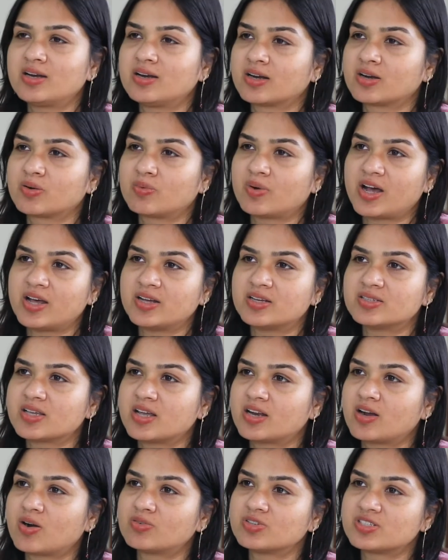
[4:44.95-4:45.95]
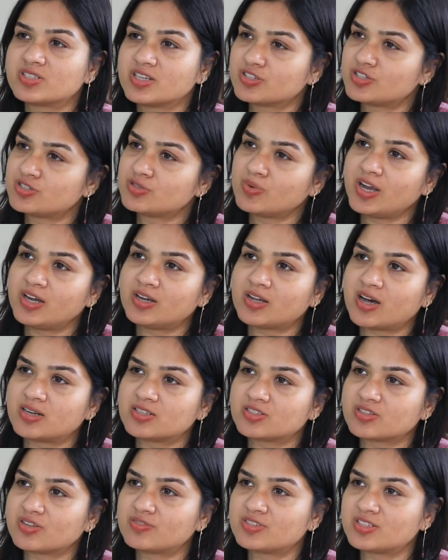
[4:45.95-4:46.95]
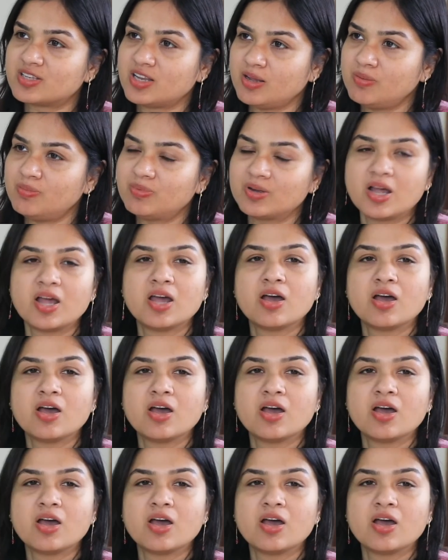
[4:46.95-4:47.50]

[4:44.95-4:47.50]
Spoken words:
requires around 6 to 8 hours of sleep.